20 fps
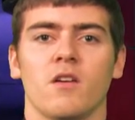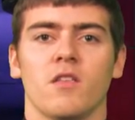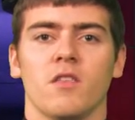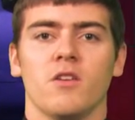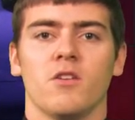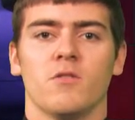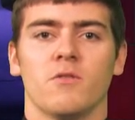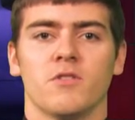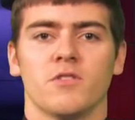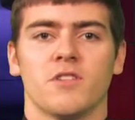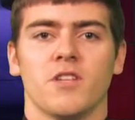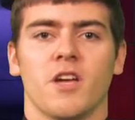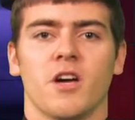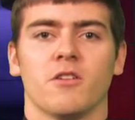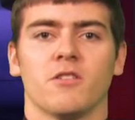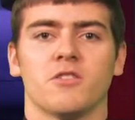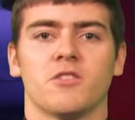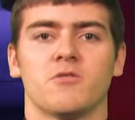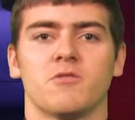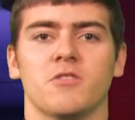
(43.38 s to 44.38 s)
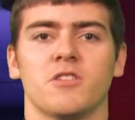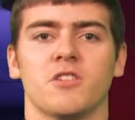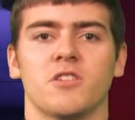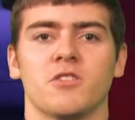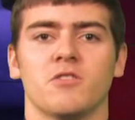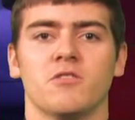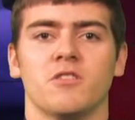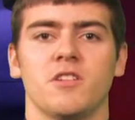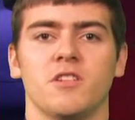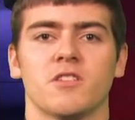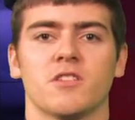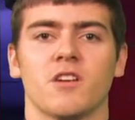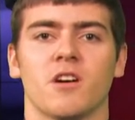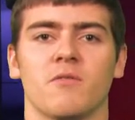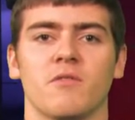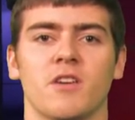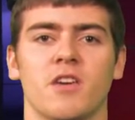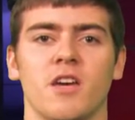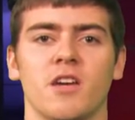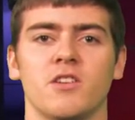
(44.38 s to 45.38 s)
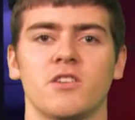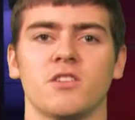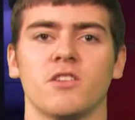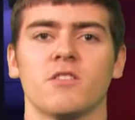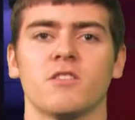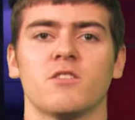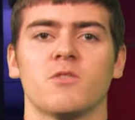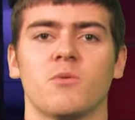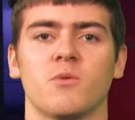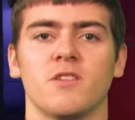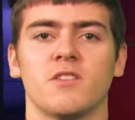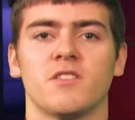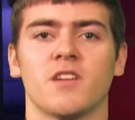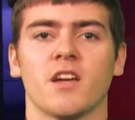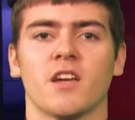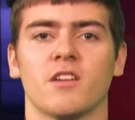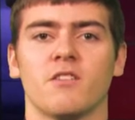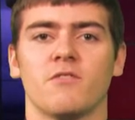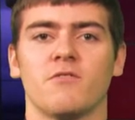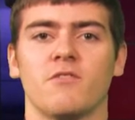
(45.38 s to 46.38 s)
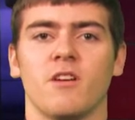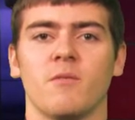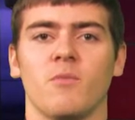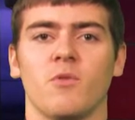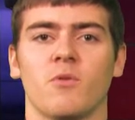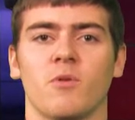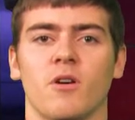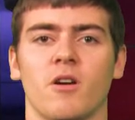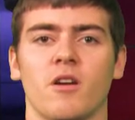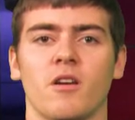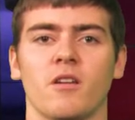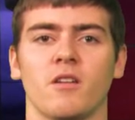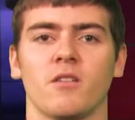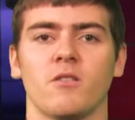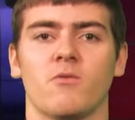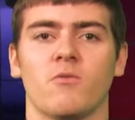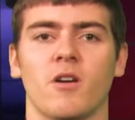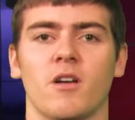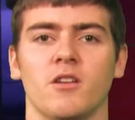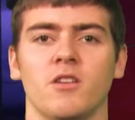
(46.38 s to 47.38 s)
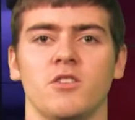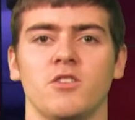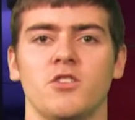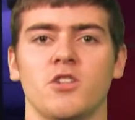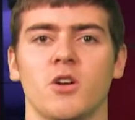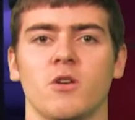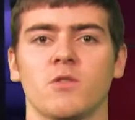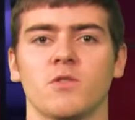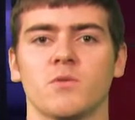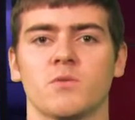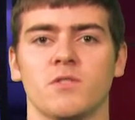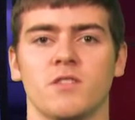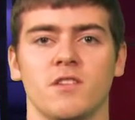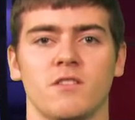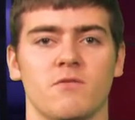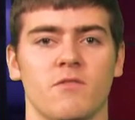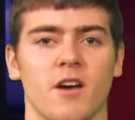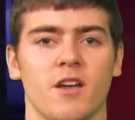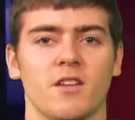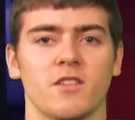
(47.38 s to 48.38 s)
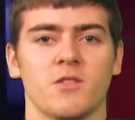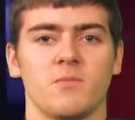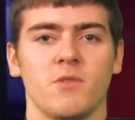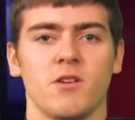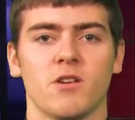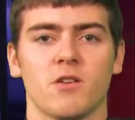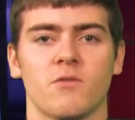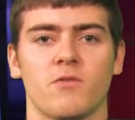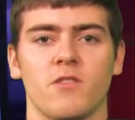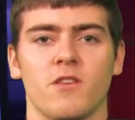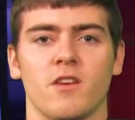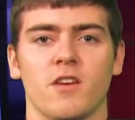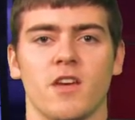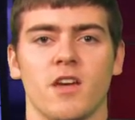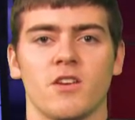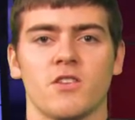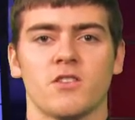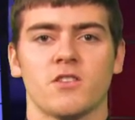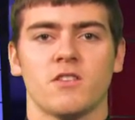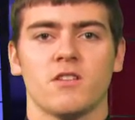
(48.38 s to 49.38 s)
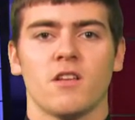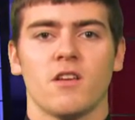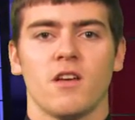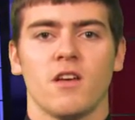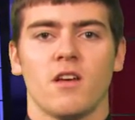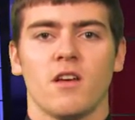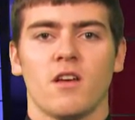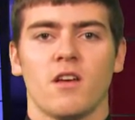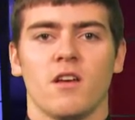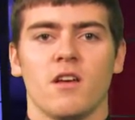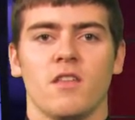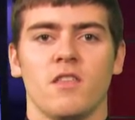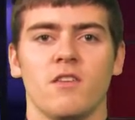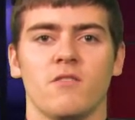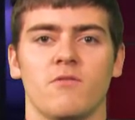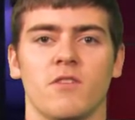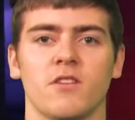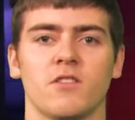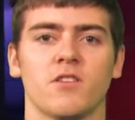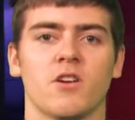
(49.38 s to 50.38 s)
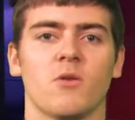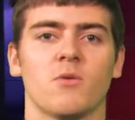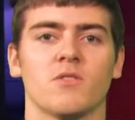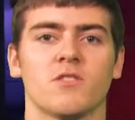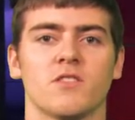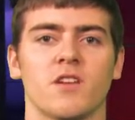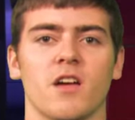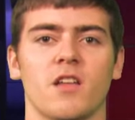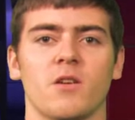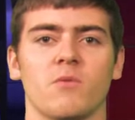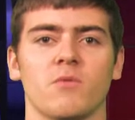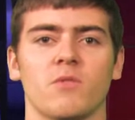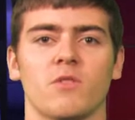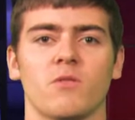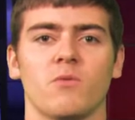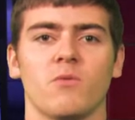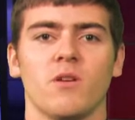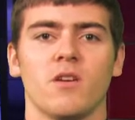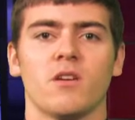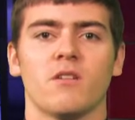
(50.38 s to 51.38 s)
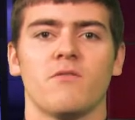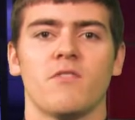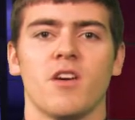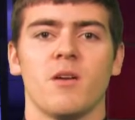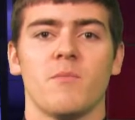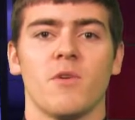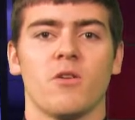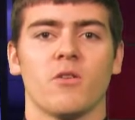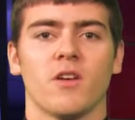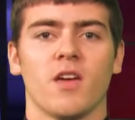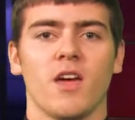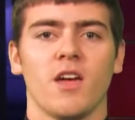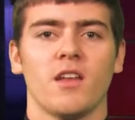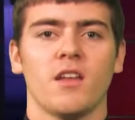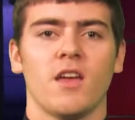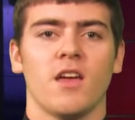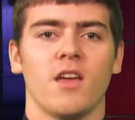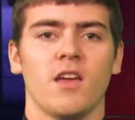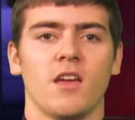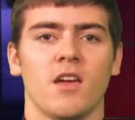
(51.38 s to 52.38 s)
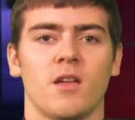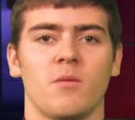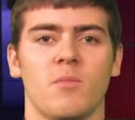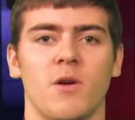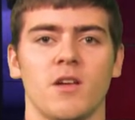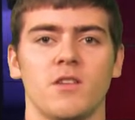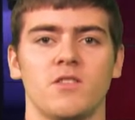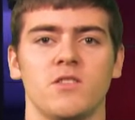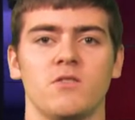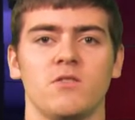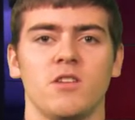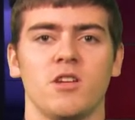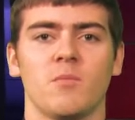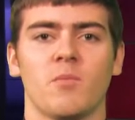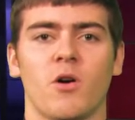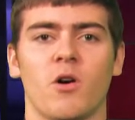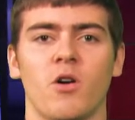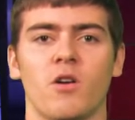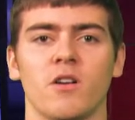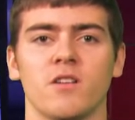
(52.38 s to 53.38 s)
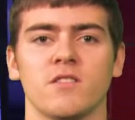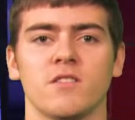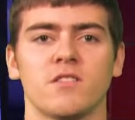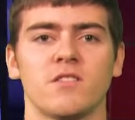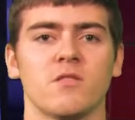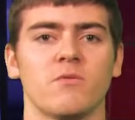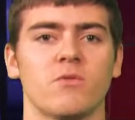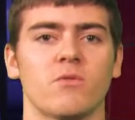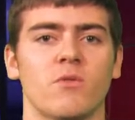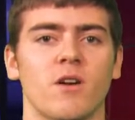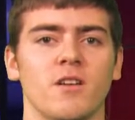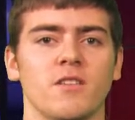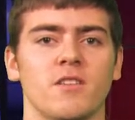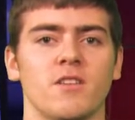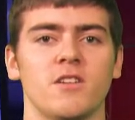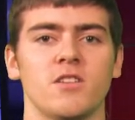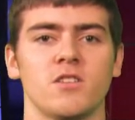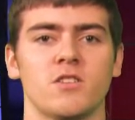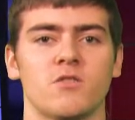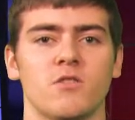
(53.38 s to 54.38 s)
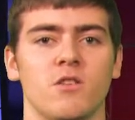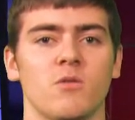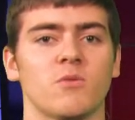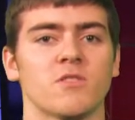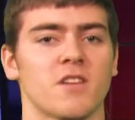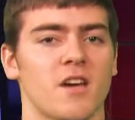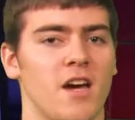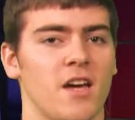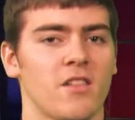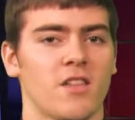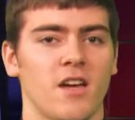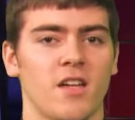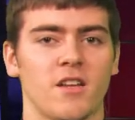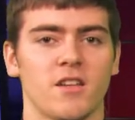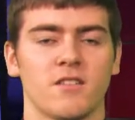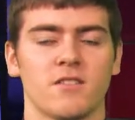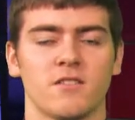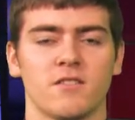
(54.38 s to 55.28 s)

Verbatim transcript: university held its traditional Dean's Convocation on the 22nd of February. Randye Jones was the invited speaker for the occasion. The event coincided with the week of MLK Day and Penn's unique part in civil rights history was highlighted.